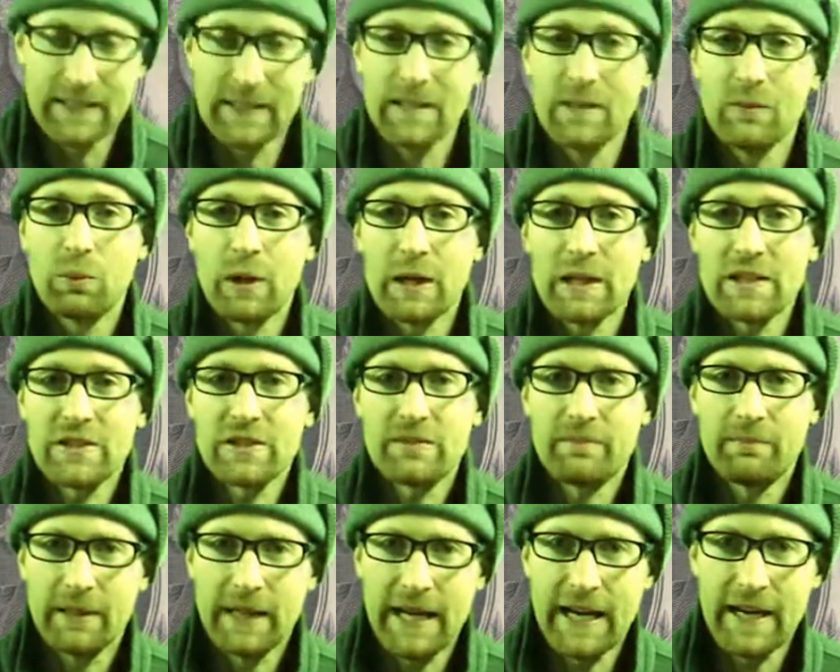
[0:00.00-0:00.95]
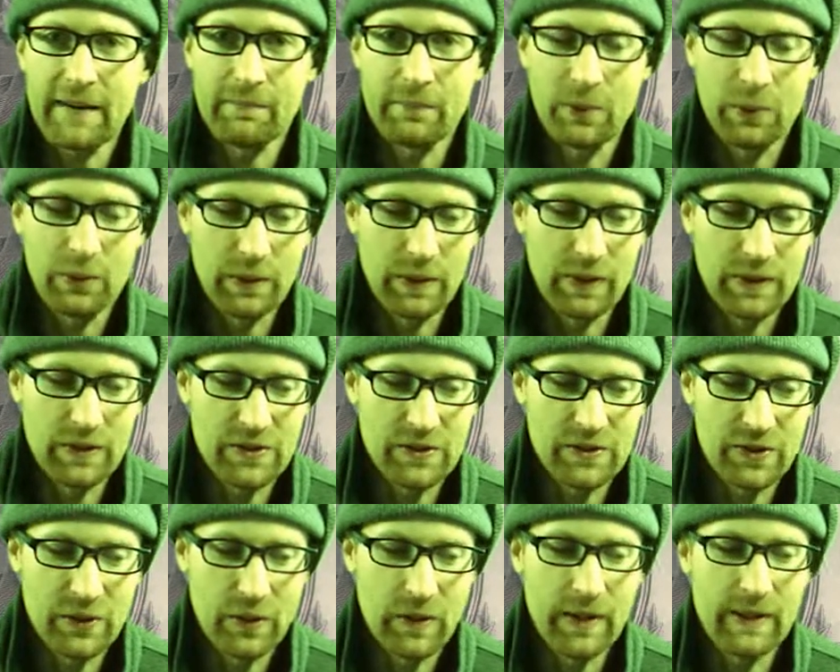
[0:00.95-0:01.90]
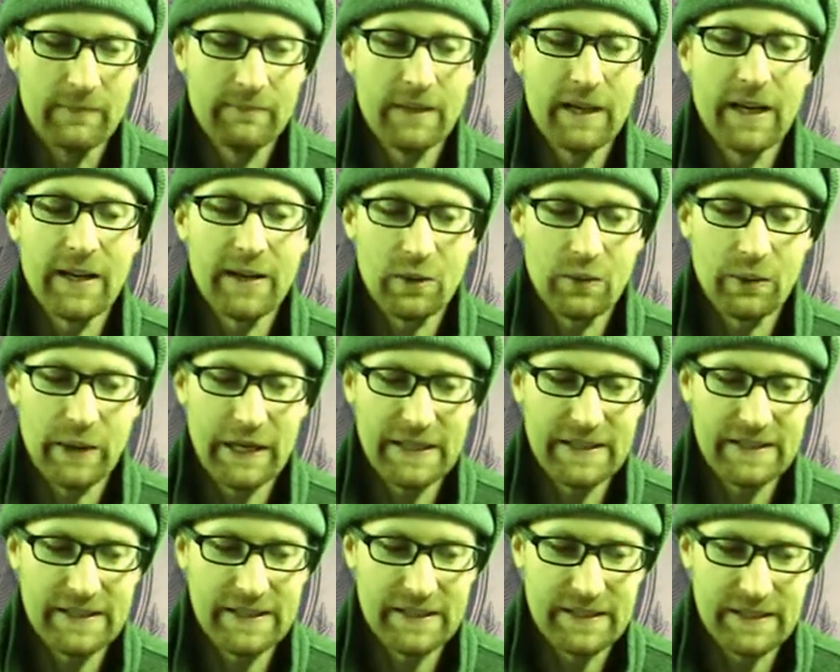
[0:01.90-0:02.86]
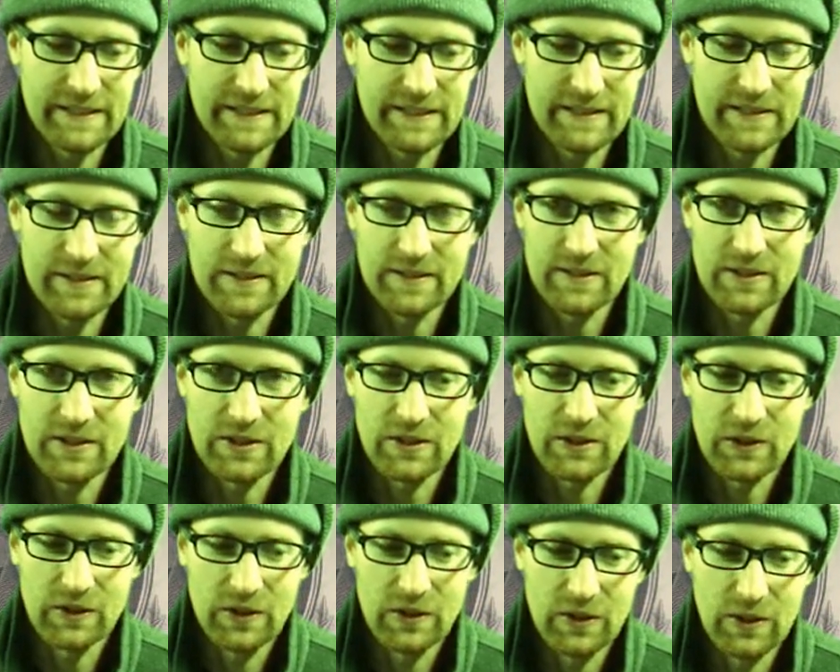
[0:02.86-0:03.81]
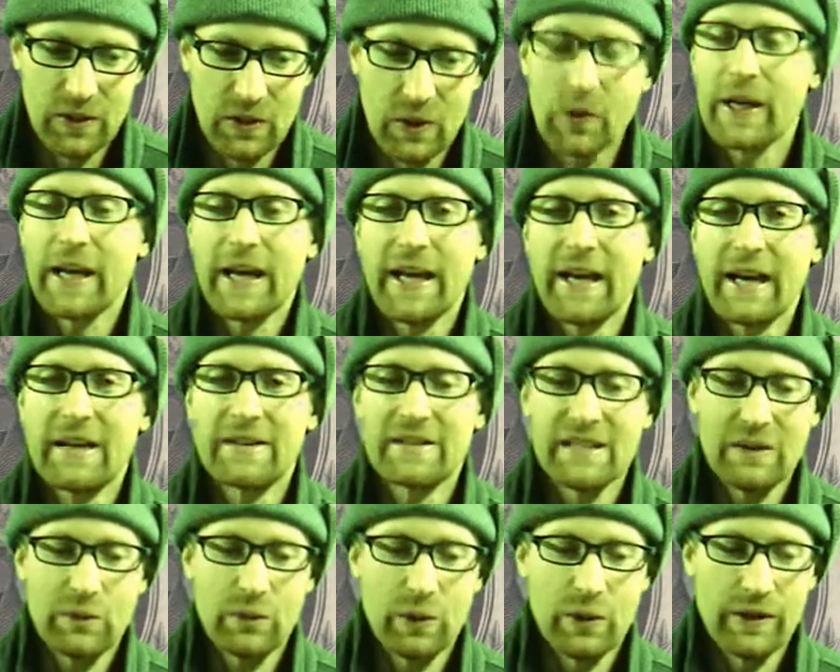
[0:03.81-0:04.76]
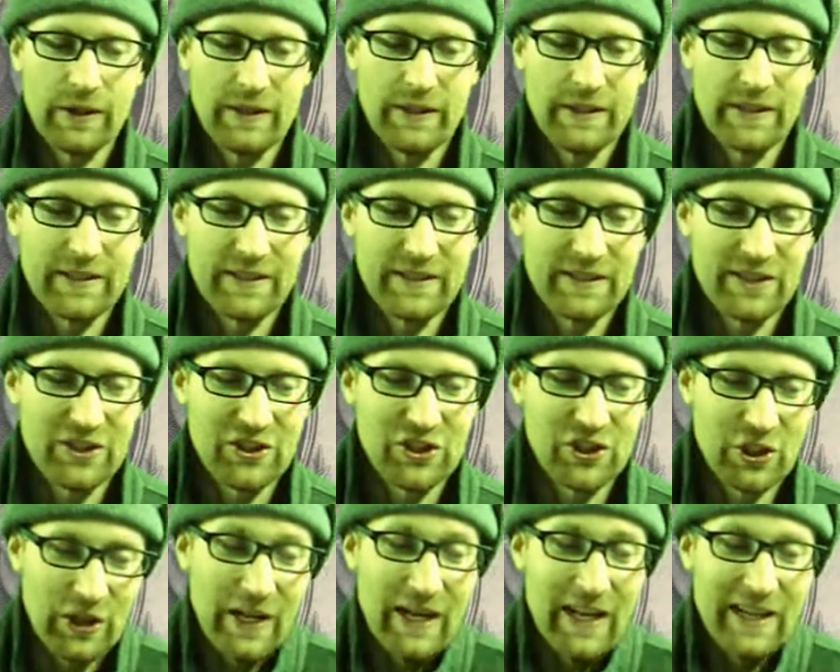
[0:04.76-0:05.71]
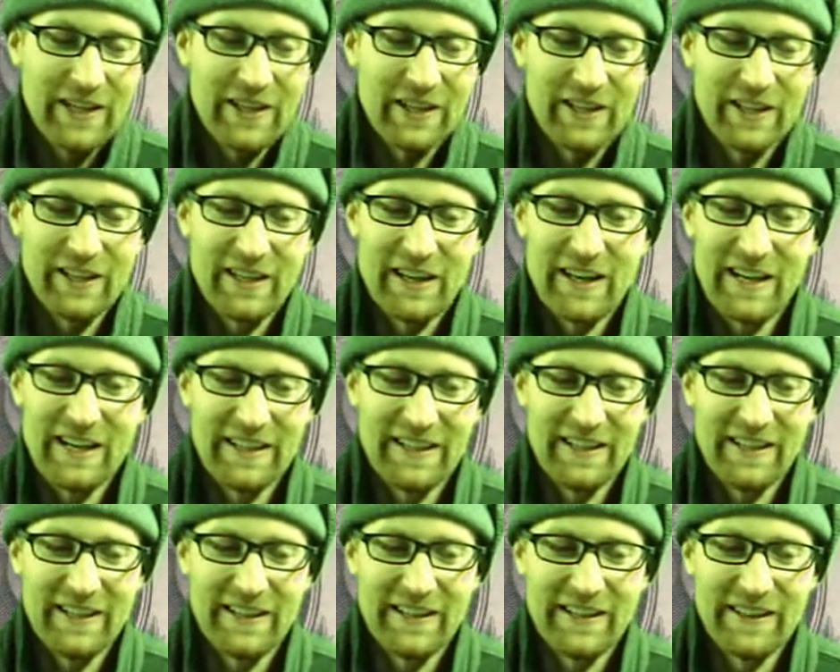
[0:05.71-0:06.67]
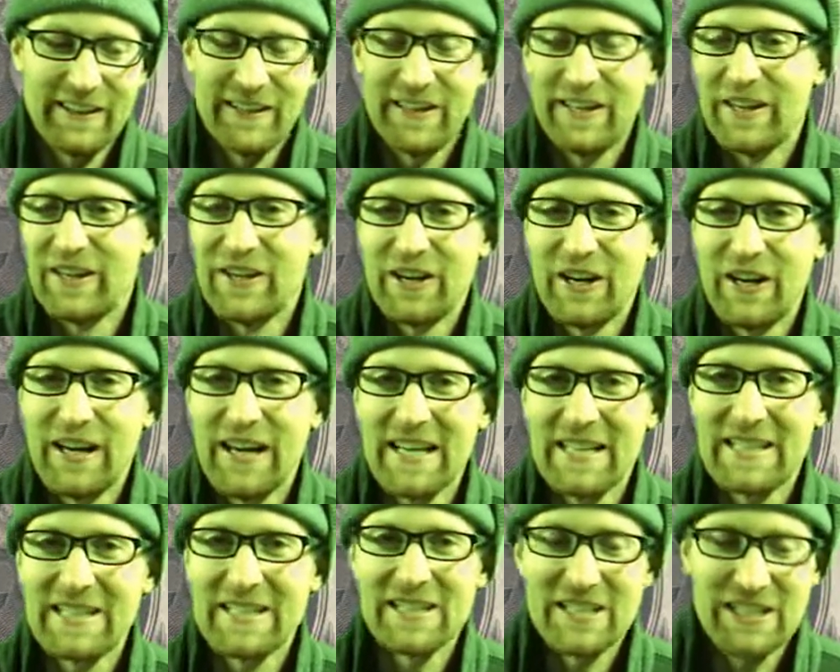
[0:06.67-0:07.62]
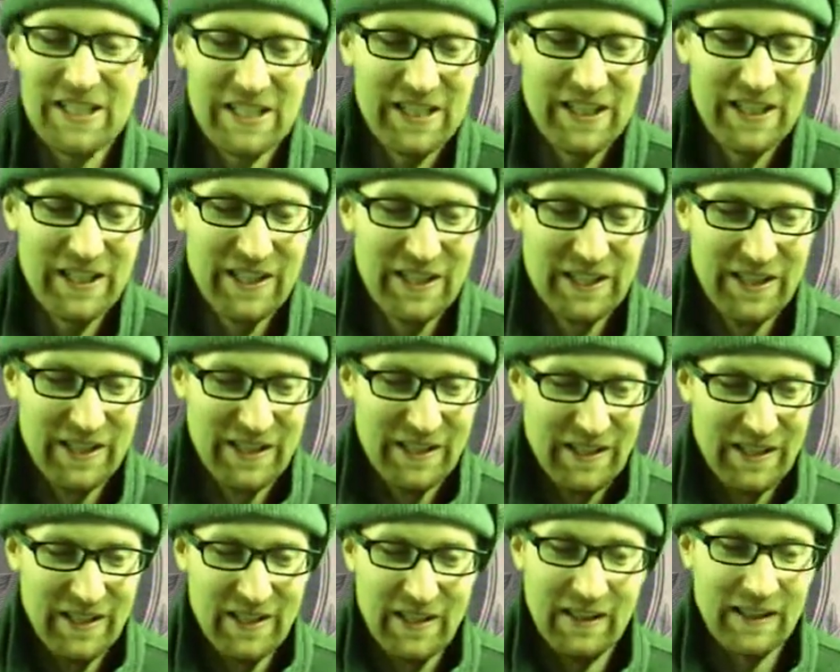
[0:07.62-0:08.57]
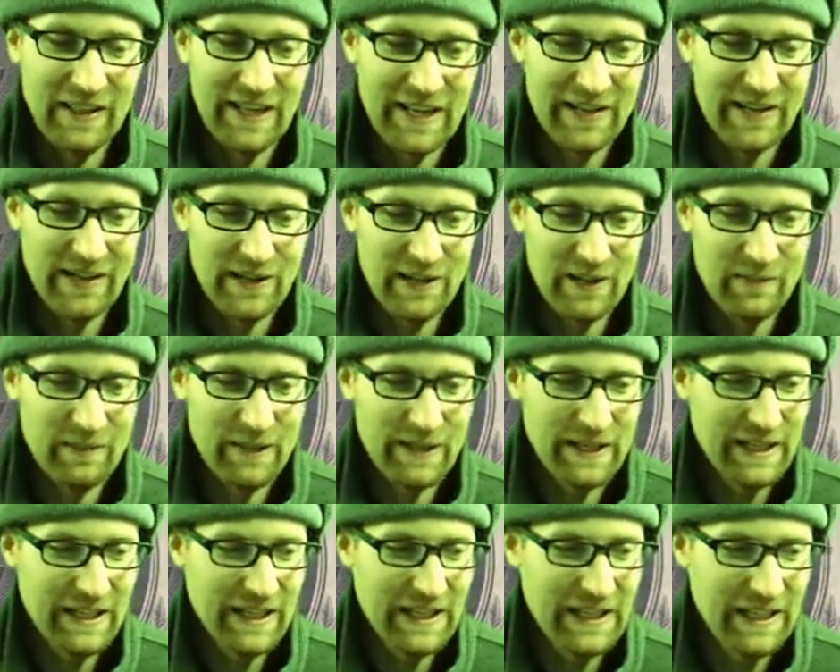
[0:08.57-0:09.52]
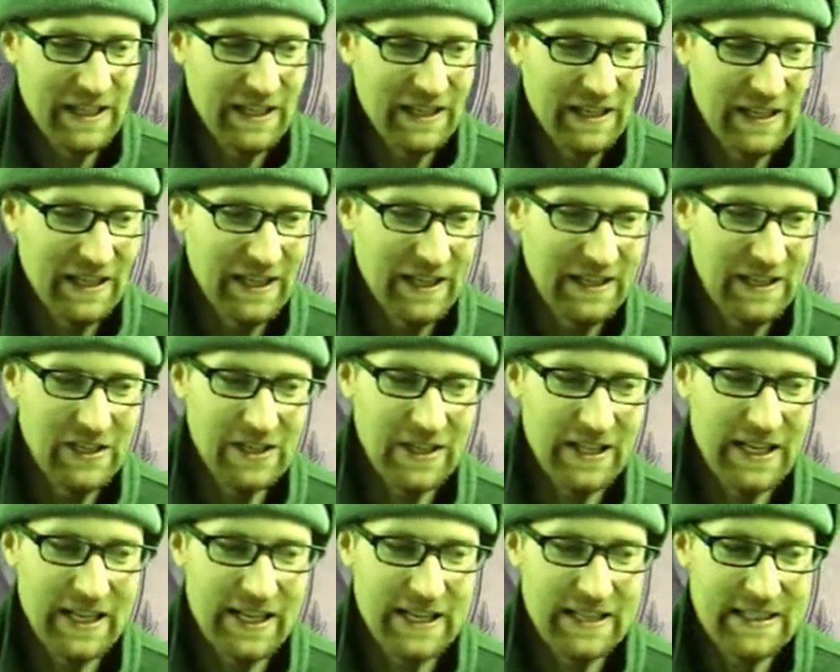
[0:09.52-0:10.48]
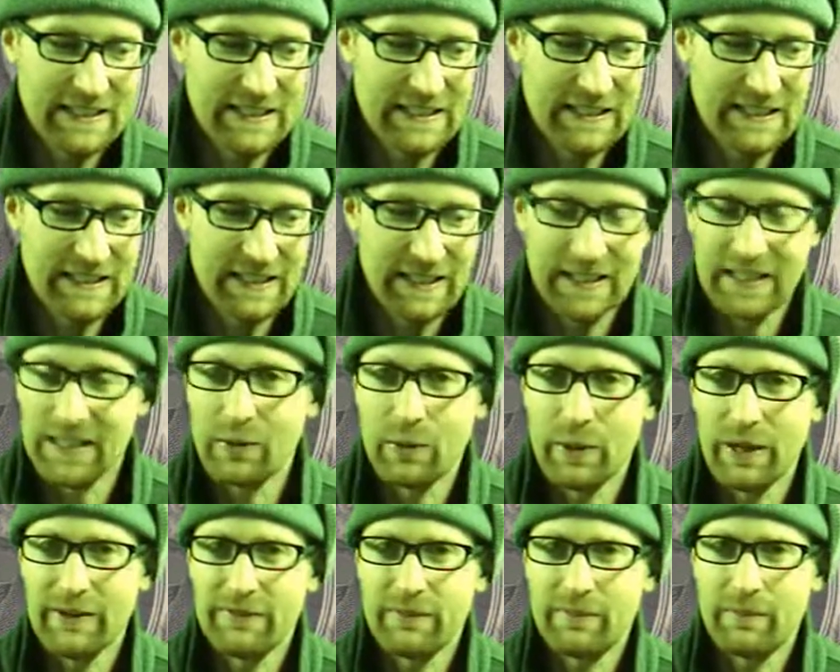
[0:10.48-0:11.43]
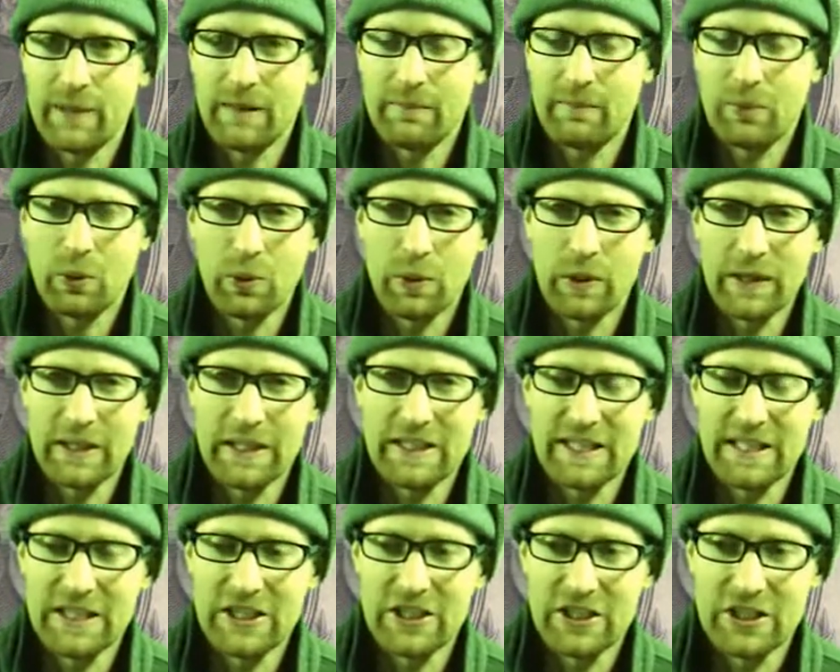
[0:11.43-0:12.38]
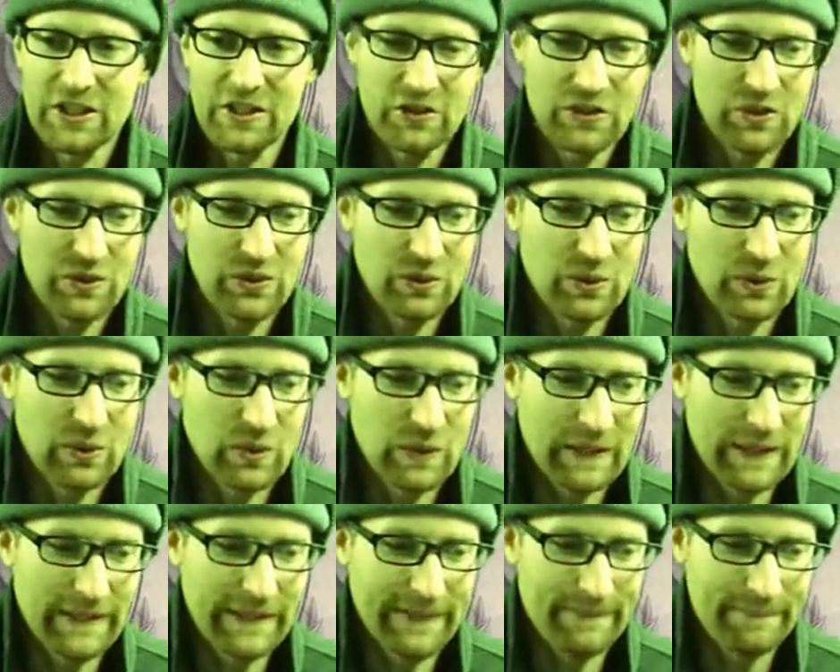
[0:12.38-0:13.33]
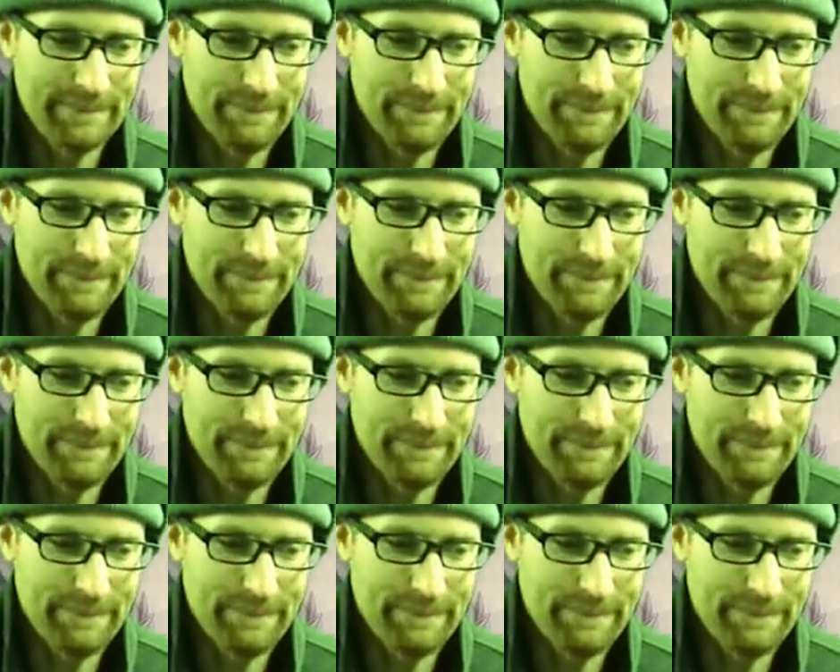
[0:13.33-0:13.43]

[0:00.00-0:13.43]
did watch some black porn, so I'm not a racist. Okay, I was at work. Sure, I could have caught it on the internet later, but I just can't get away from my porn addiction to